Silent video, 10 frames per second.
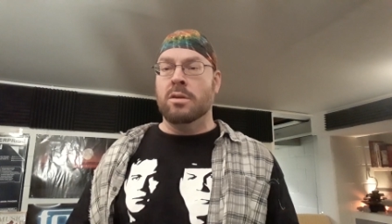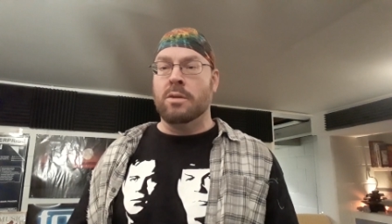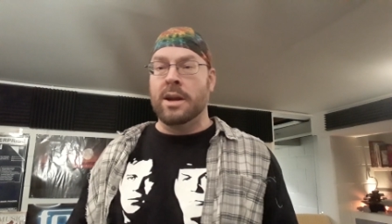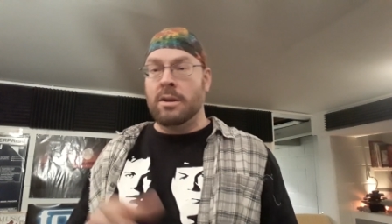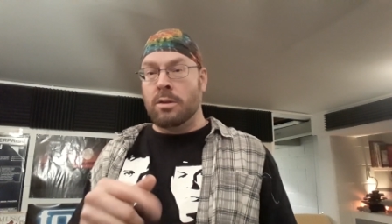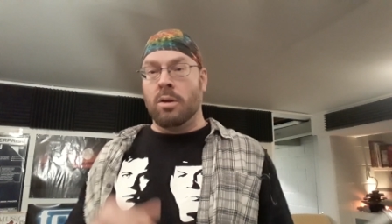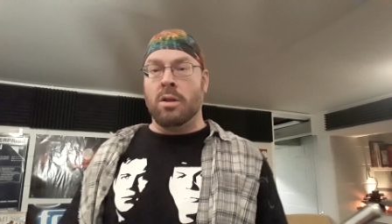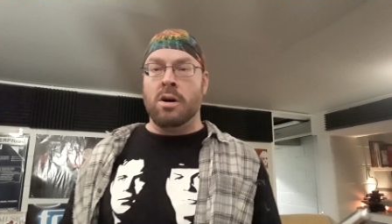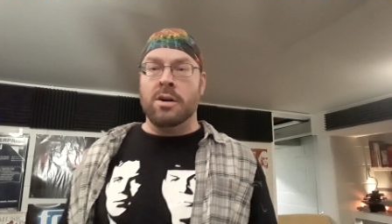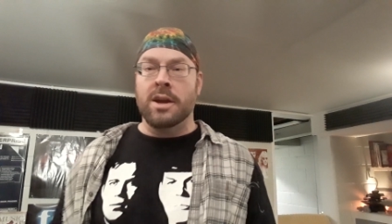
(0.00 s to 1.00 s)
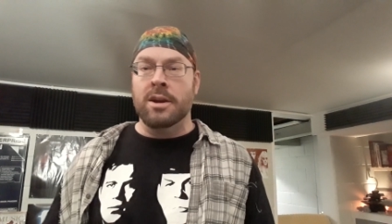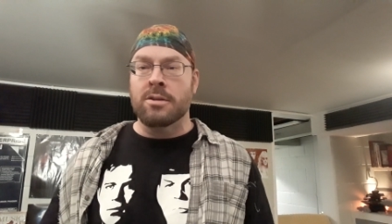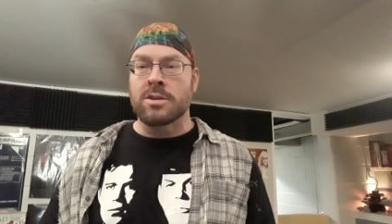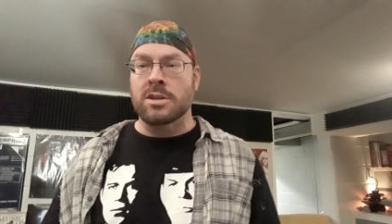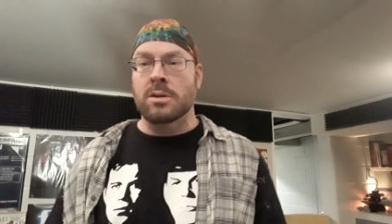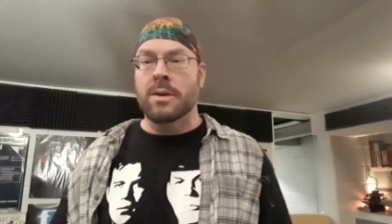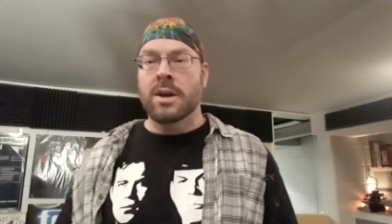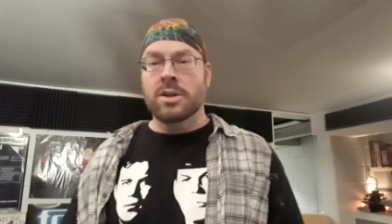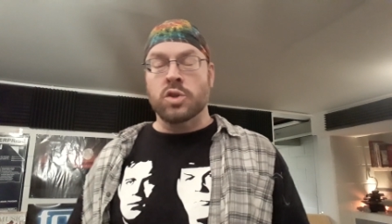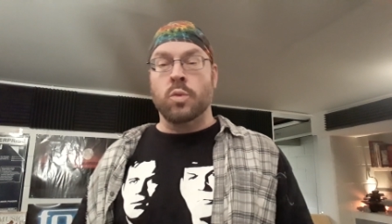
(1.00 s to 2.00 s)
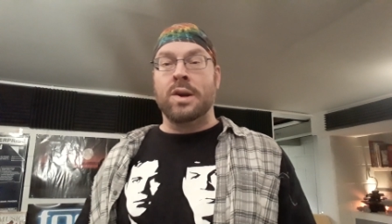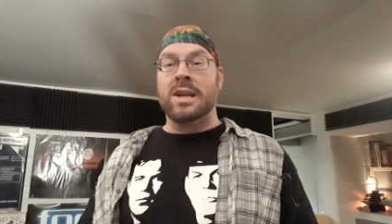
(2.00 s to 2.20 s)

We're getting a little long here, so just wanted